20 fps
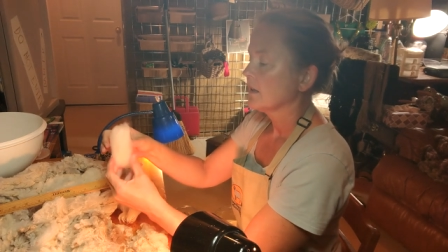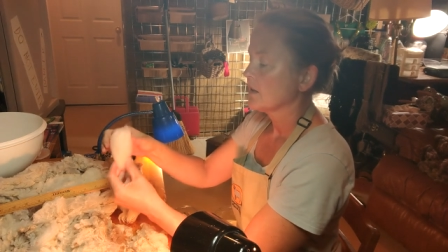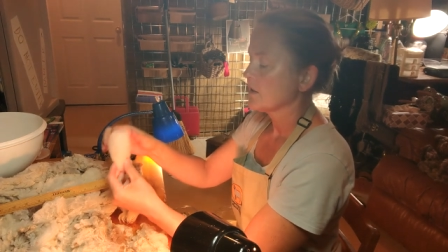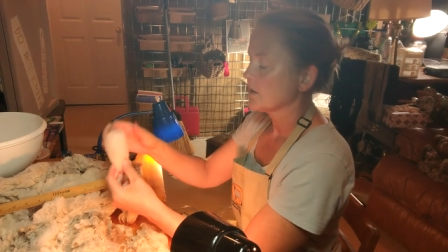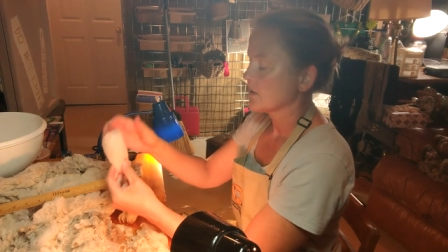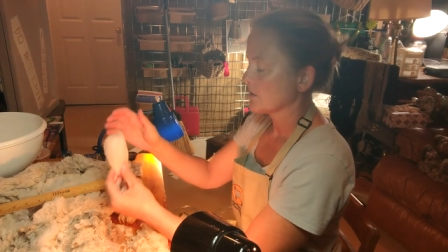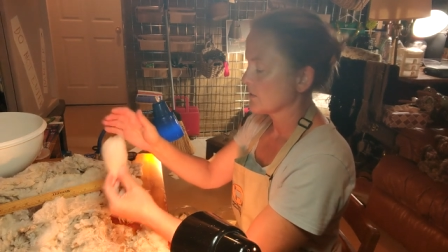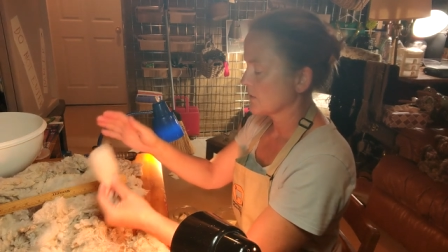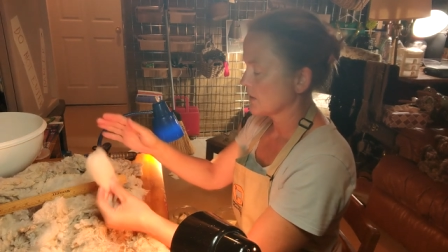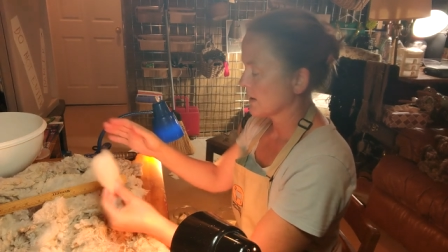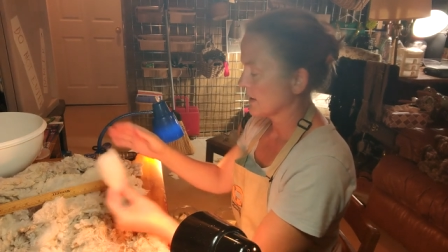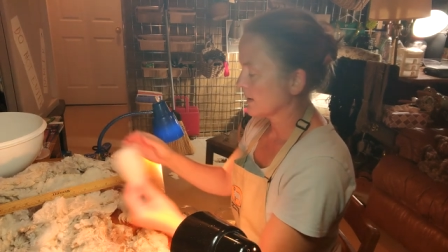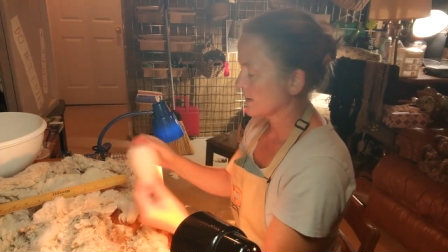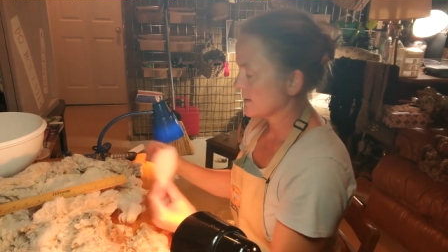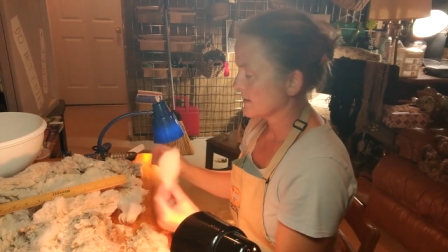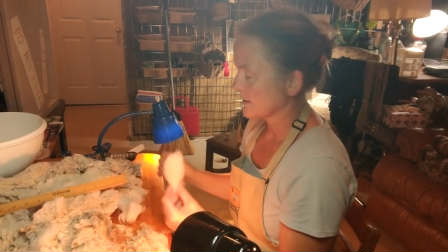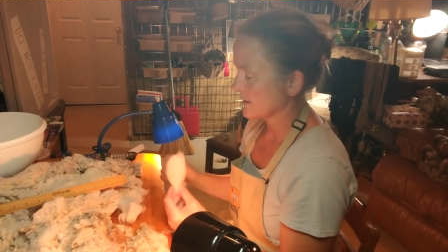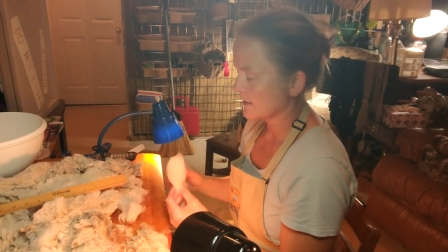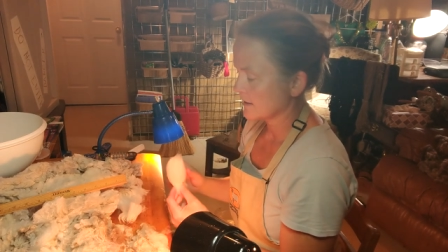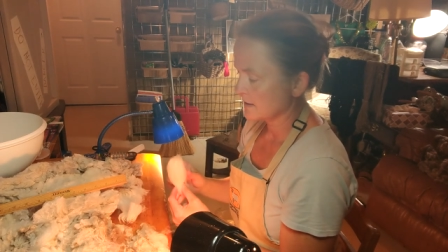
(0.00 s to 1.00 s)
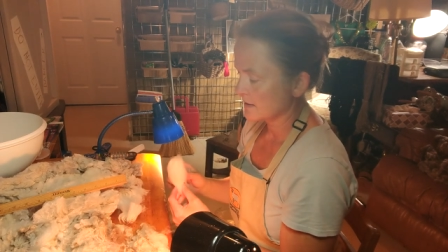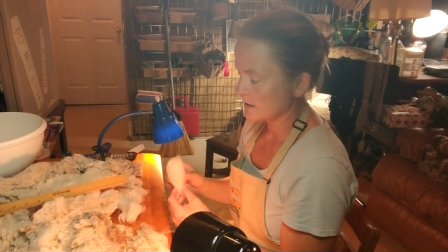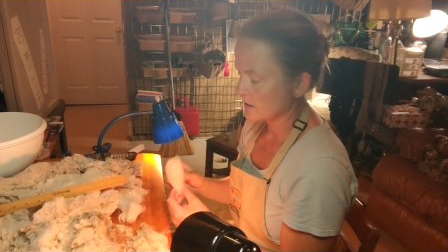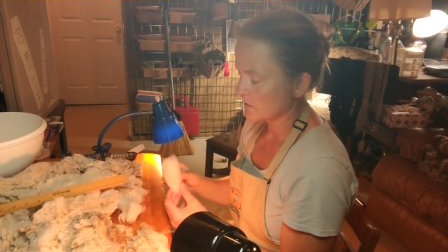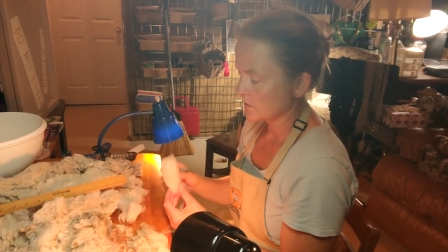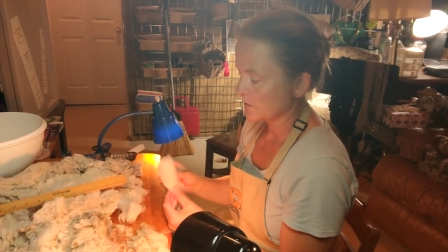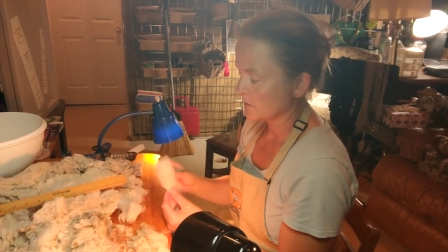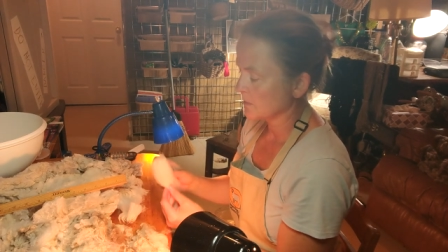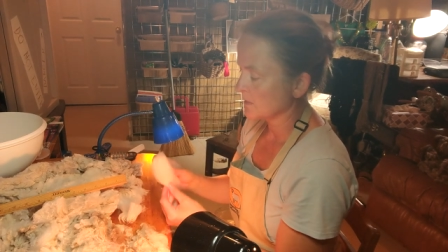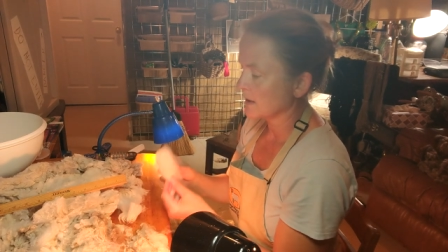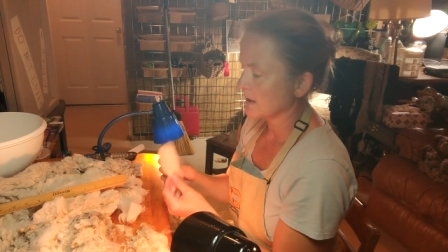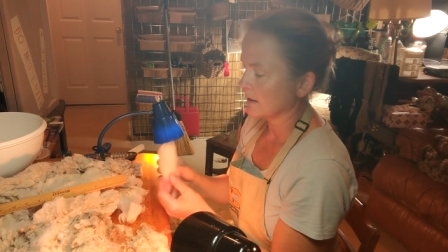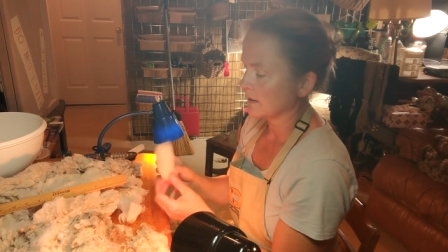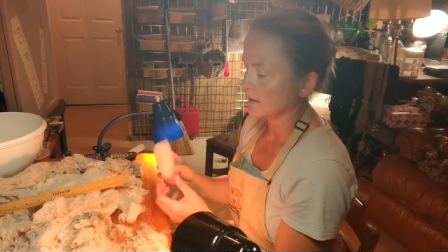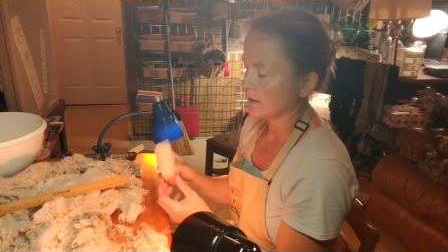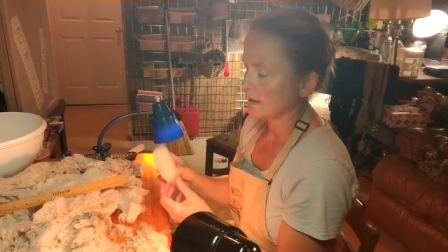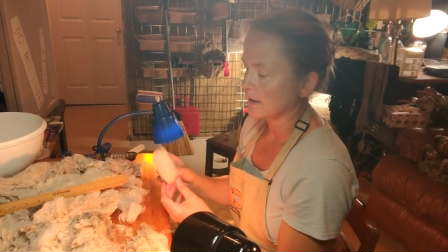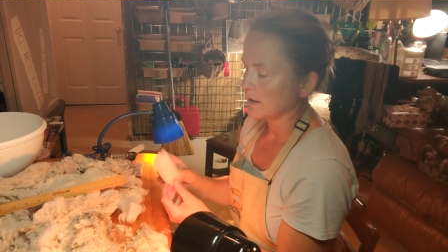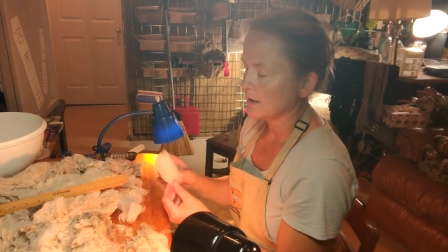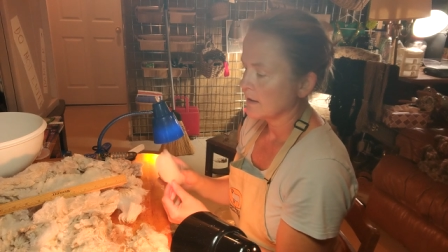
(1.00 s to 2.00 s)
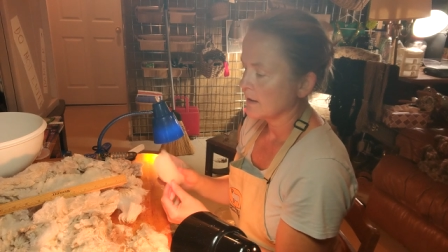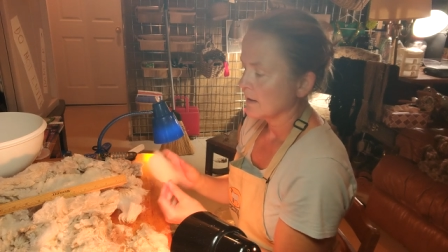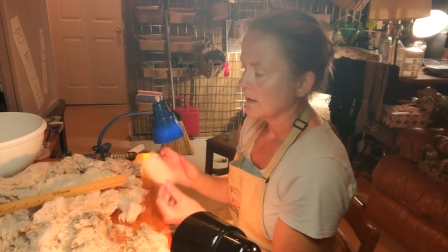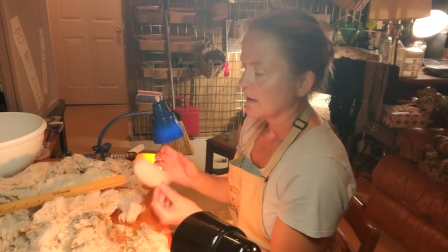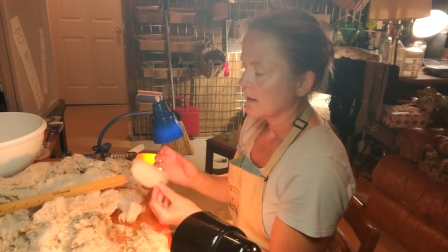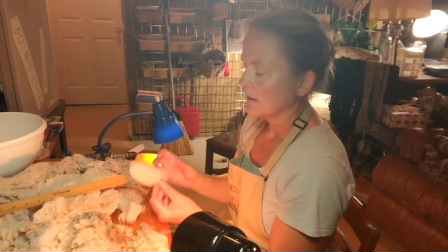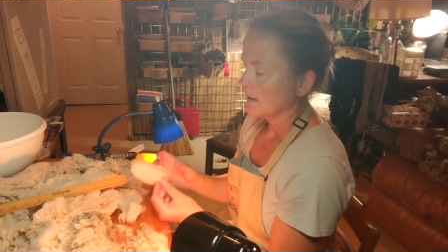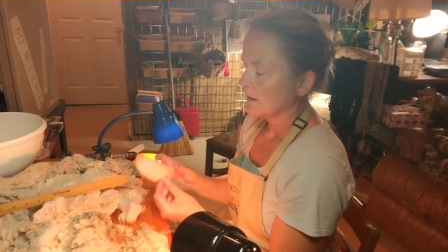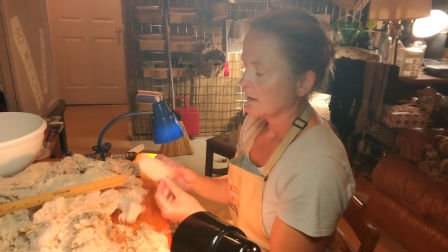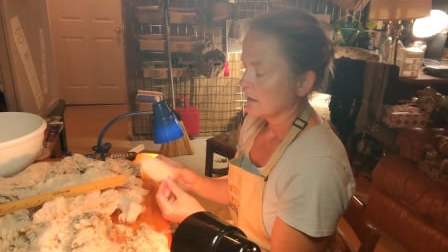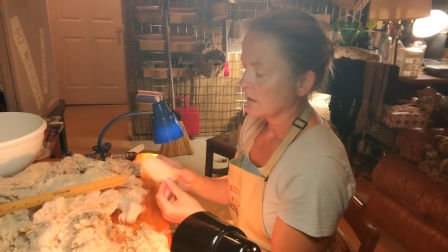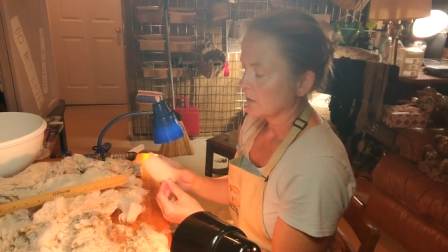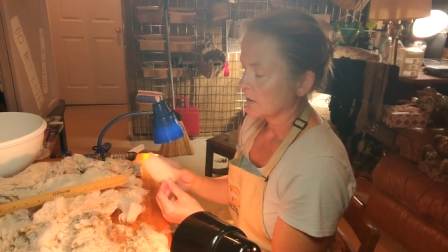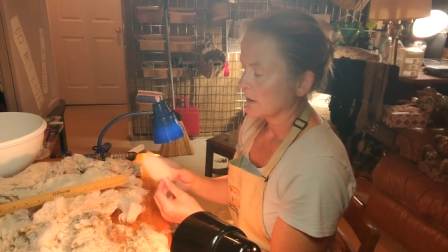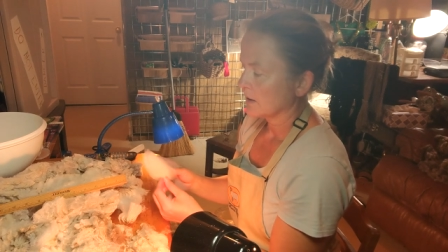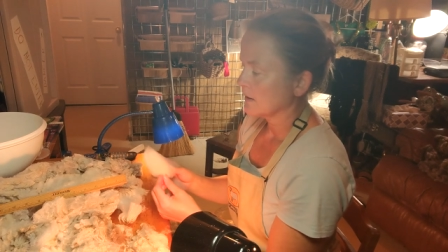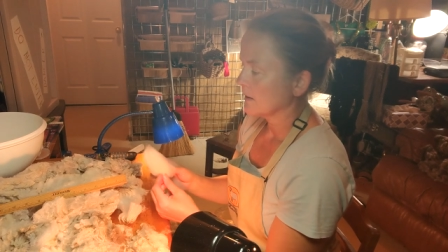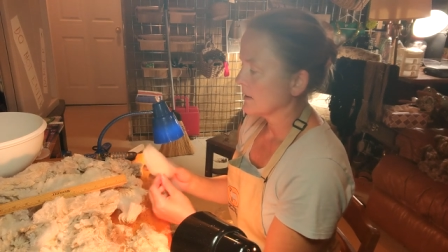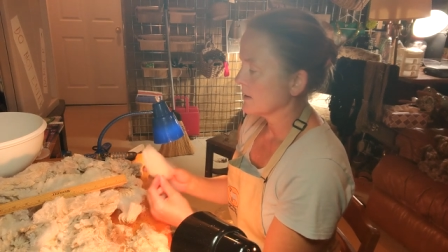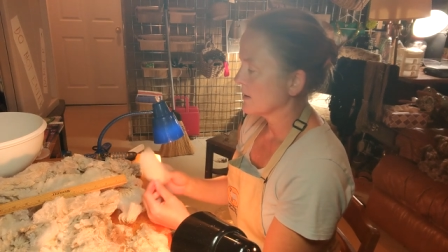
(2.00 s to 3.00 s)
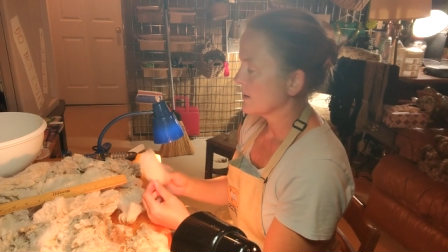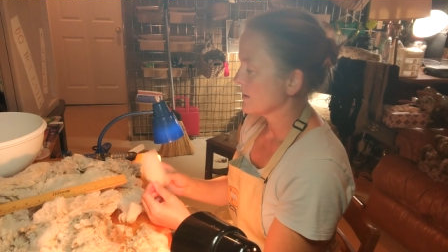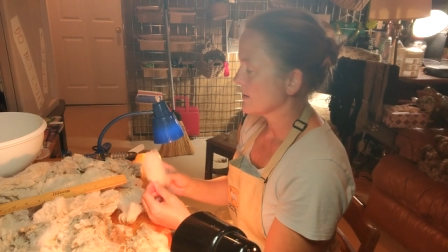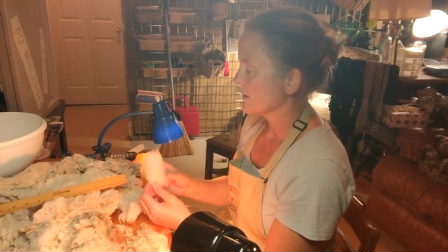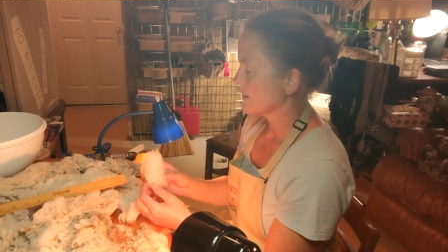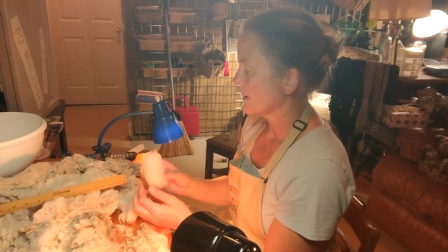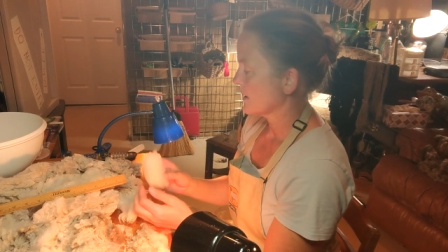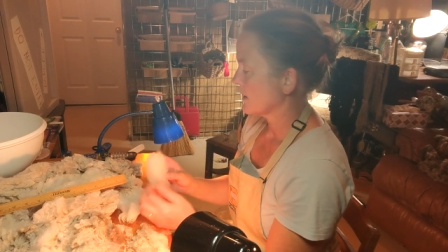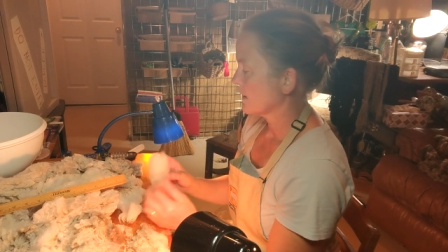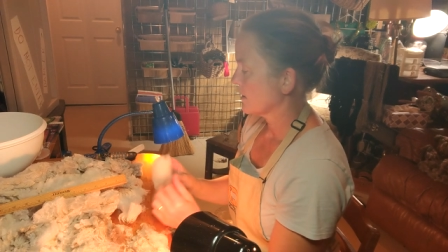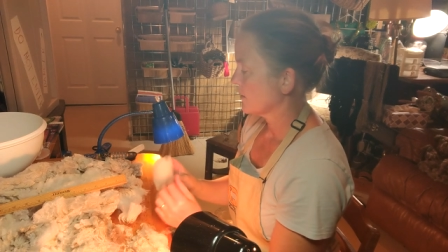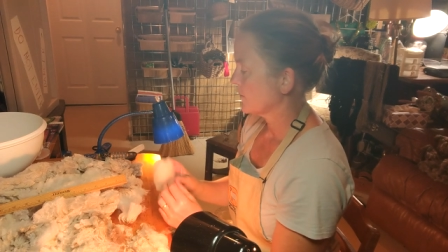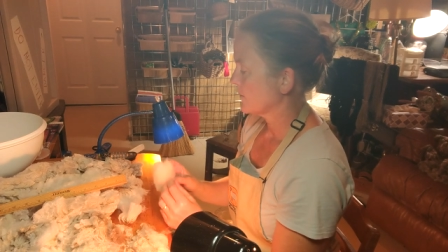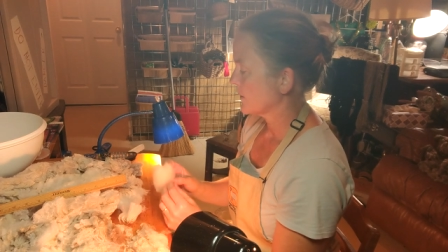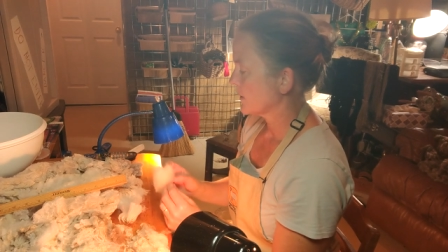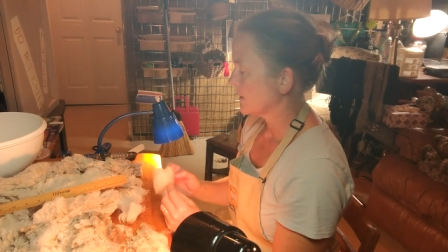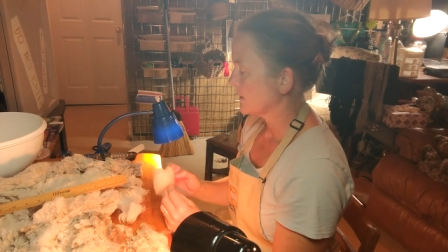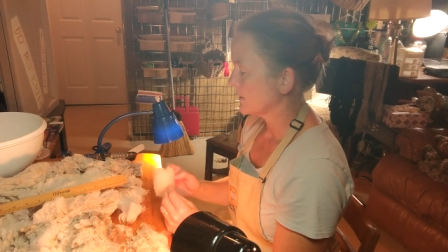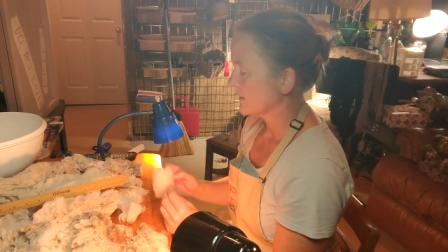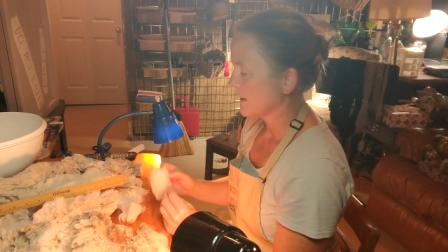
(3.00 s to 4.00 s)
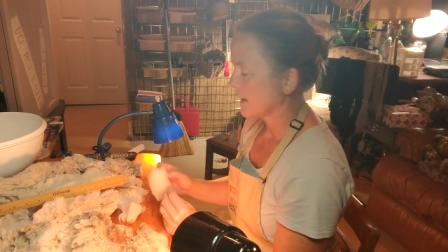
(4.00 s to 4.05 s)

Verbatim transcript: So like I said, this is from Gilly. Now Gilly is a fawn